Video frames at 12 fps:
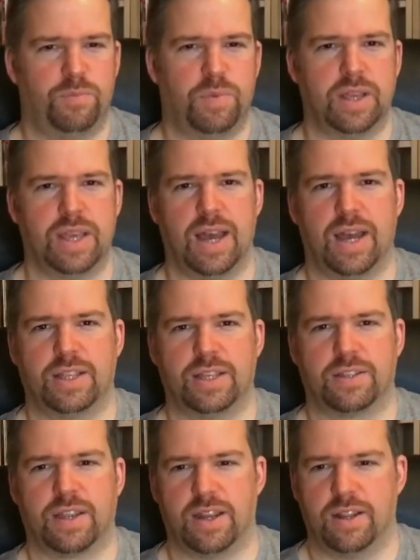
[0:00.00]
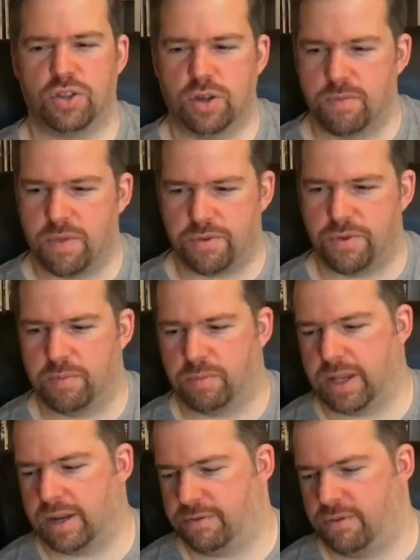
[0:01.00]
But yeah, I just kind of jumped through and
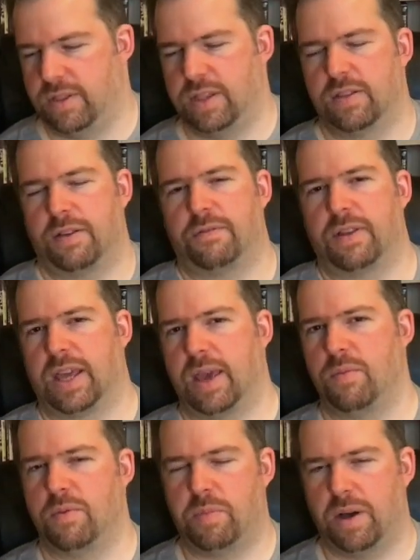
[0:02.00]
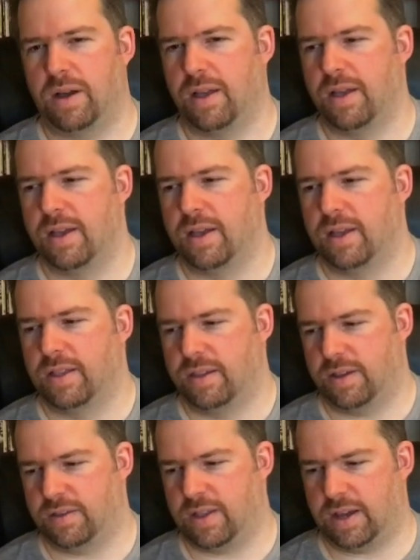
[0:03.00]
played a few of these different games, but
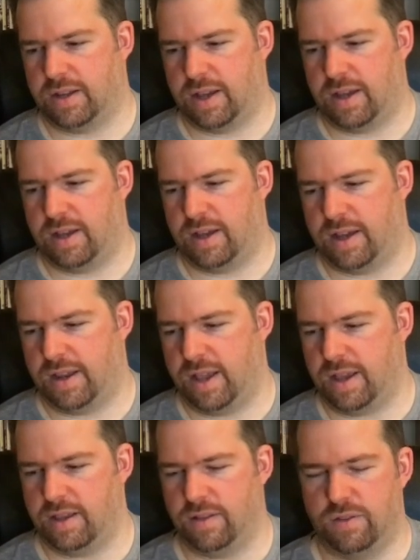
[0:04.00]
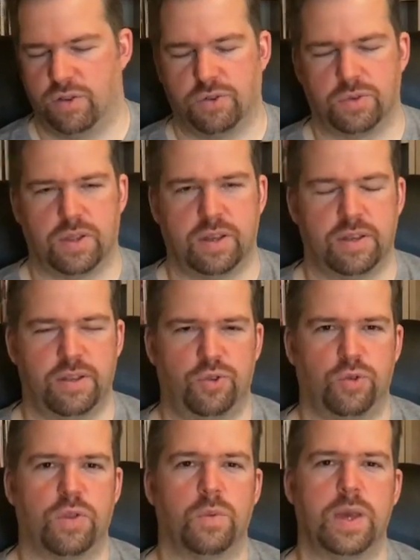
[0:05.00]
just had a night and showed the
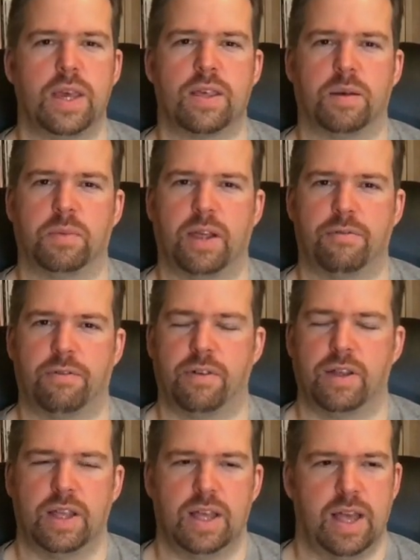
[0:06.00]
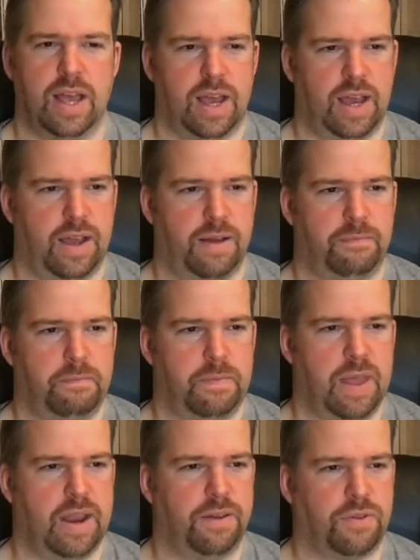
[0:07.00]
Wii some love.
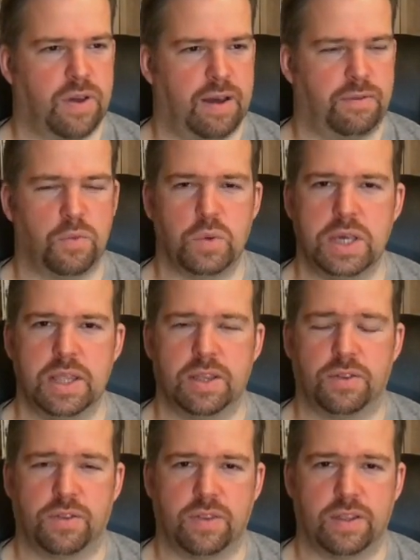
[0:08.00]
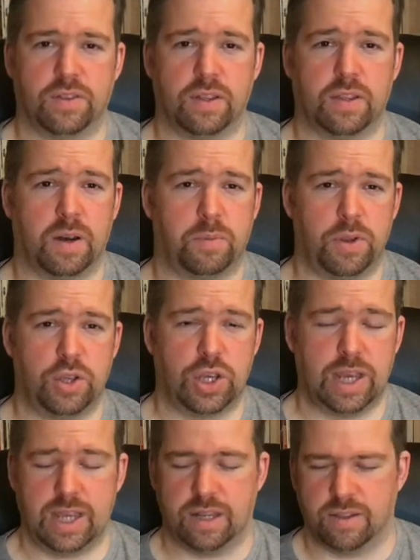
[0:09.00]
And if you have a Wii that's
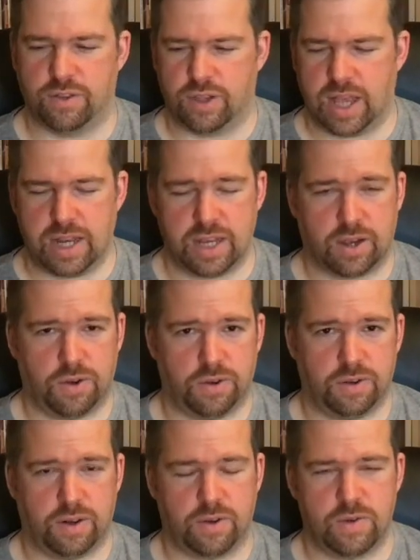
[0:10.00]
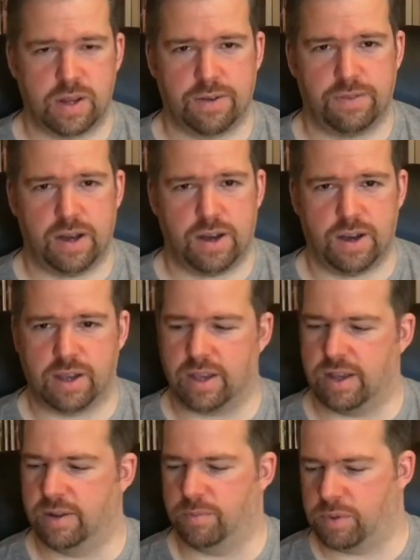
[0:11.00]
underappreciated and sat in the corner, go and give it a hug
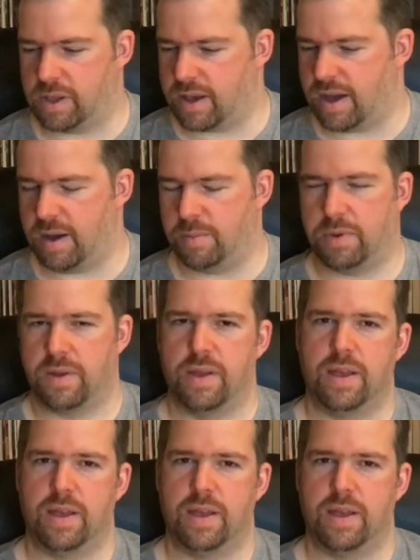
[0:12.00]
and plug it up